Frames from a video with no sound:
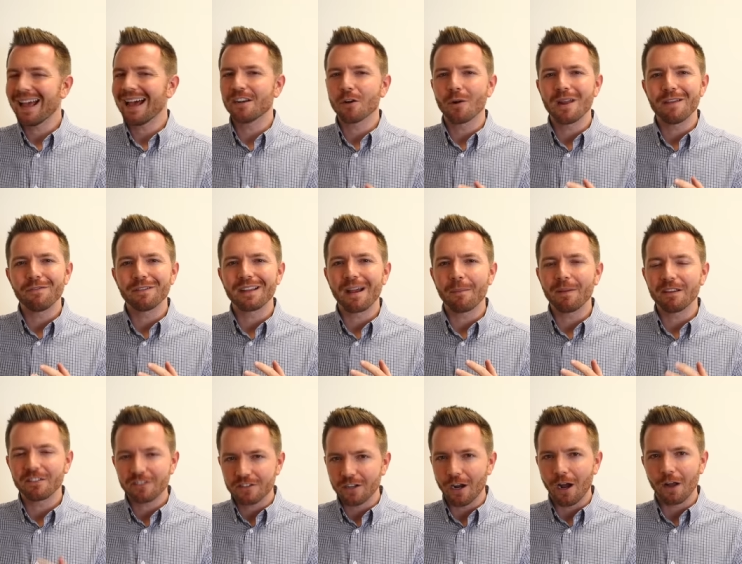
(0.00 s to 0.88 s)
and don't even get me
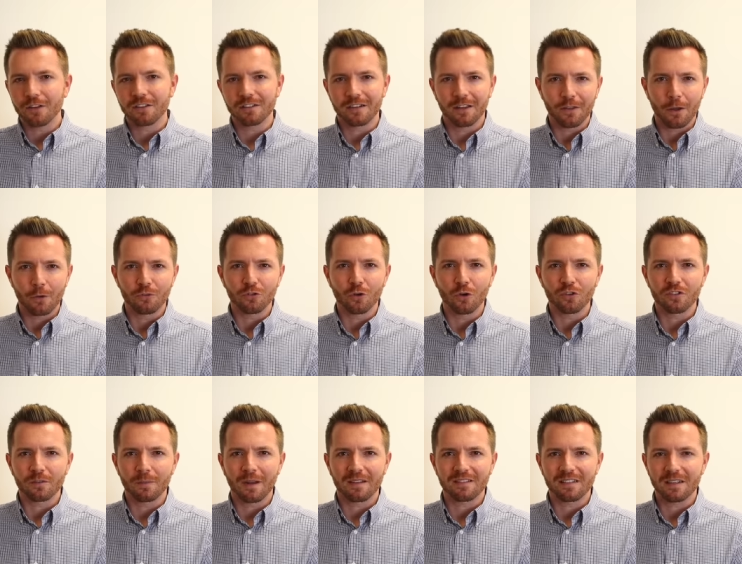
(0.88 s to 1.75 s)
started on those
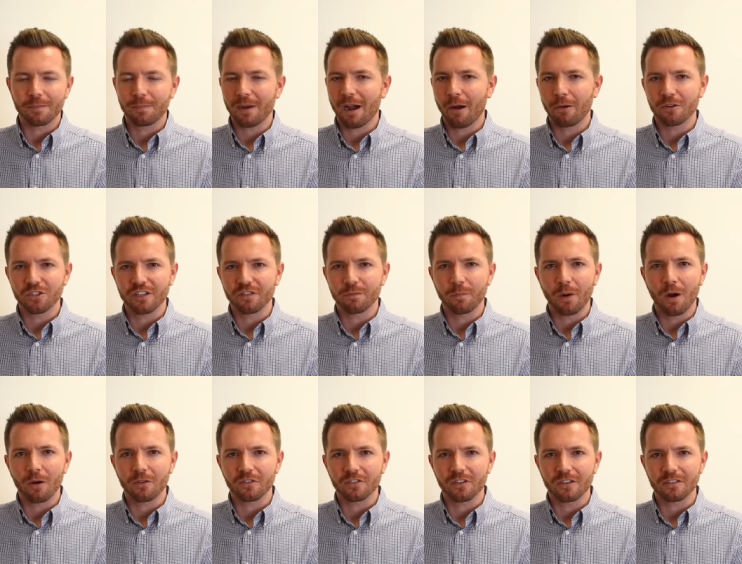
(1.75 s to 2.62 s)
automatic power shift
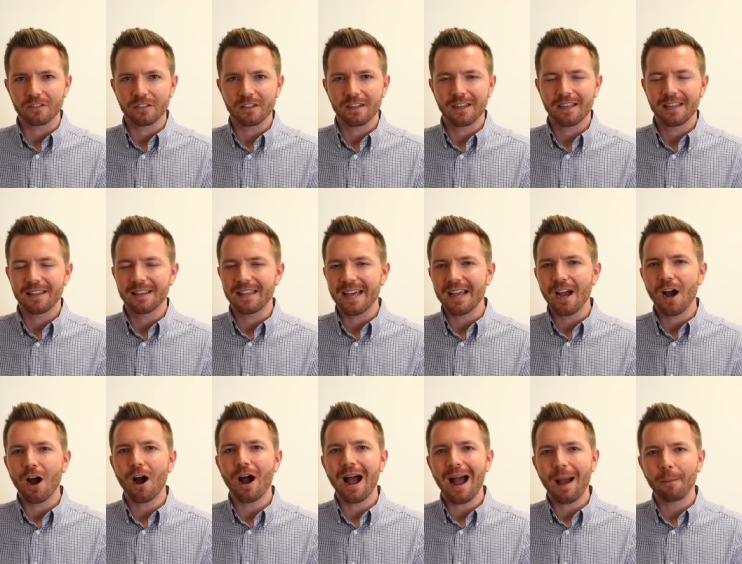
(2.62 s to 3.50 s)
boxes. They
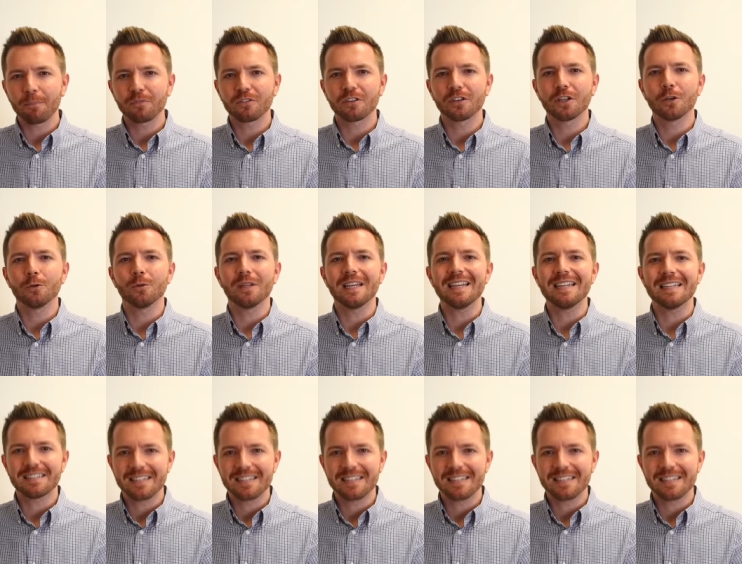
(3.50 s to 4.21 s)
are absolutely